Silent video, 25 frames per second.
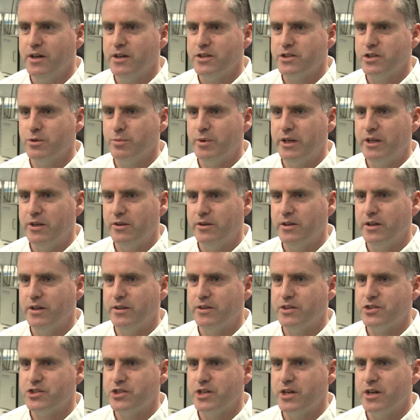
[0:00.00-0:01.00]
So by looking
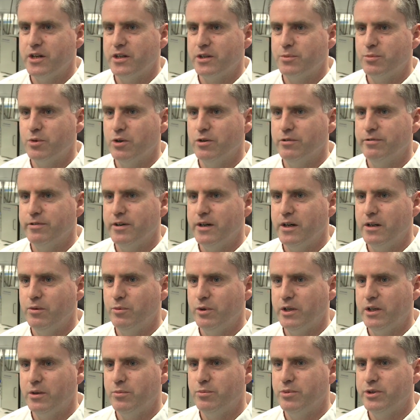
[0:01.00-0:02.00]
at the genetic profile,
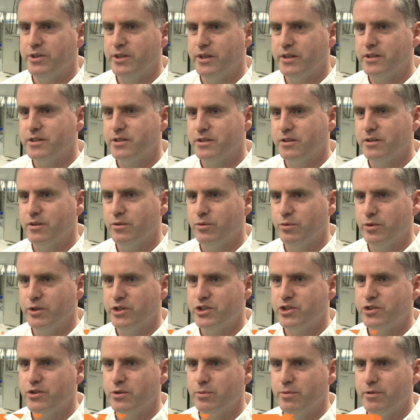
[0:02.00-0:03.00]
we can predict
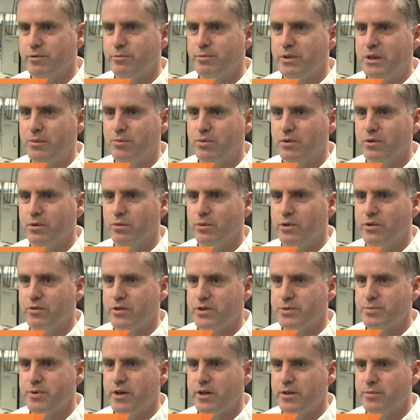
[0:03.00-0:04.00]
which group of people will
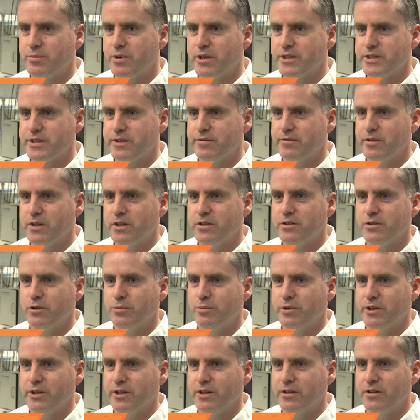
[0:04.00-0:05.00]
respond positively to a
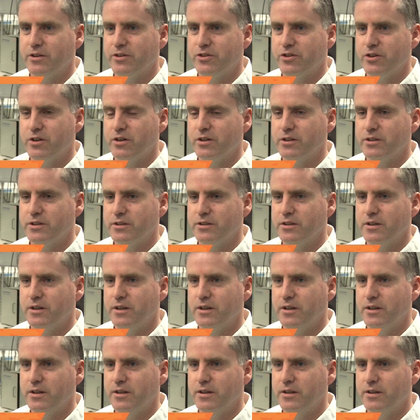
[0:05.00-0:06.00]
particular drug.
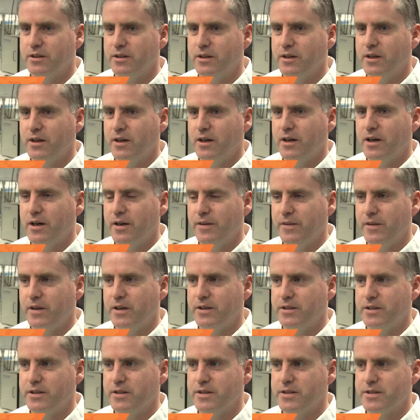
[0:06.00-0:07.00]
And the
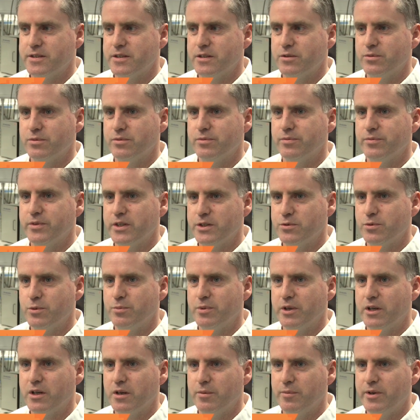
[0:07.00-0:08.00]
idea is that this would
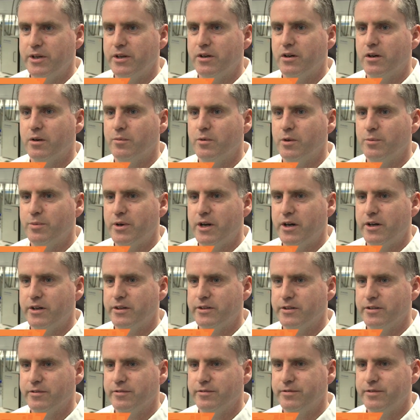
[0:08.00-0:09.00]
become a normal
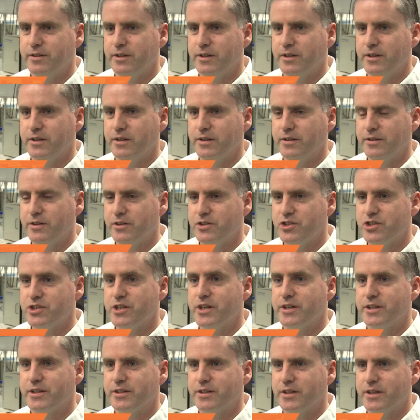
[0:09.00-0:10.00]
part of the
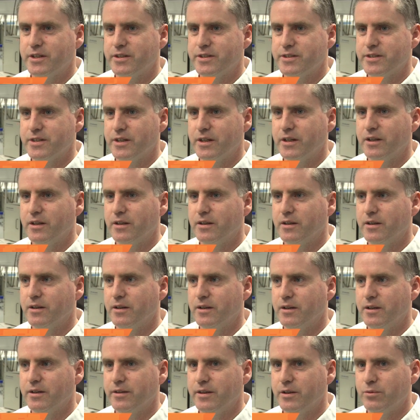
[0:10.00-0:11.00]
genetic testing
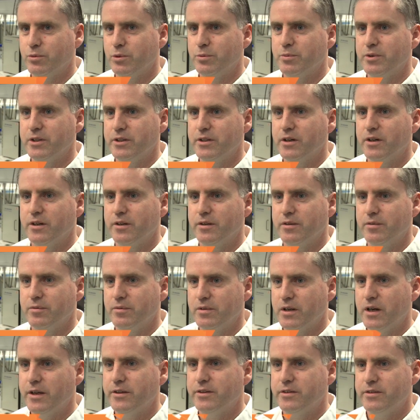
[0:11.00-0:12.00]
that would be done
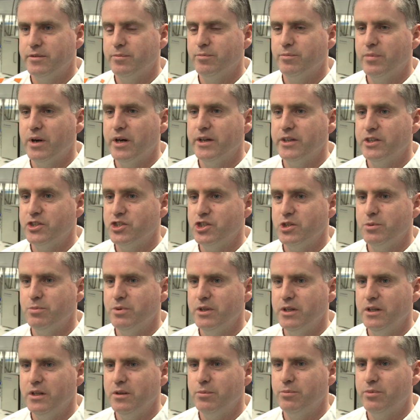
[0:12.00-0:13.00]
by the
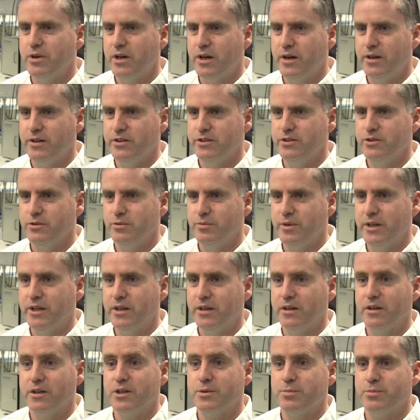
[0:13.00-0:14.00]
GP prior to
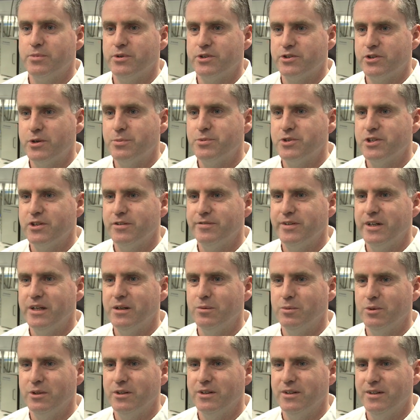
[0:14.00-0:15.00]
making a prescription
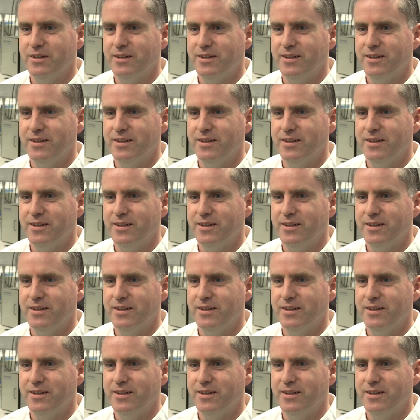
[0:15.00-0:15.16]
available.